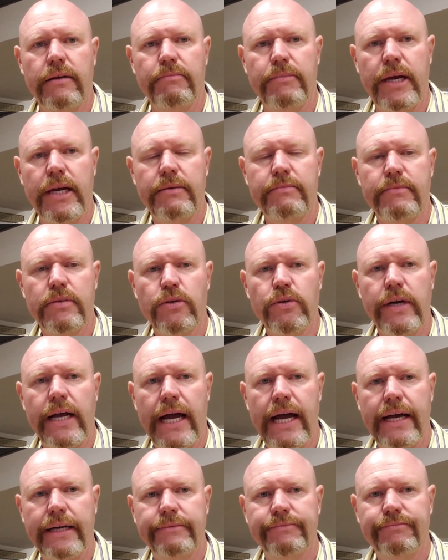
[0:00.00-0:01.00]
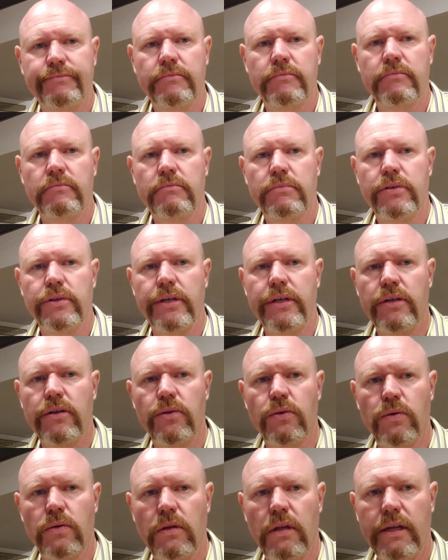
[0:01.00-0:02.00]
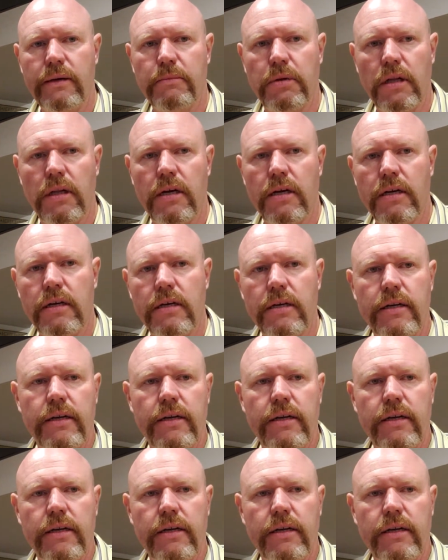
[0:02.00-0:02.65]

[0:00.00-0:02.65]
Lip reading: main brew guy. Pretty cool label art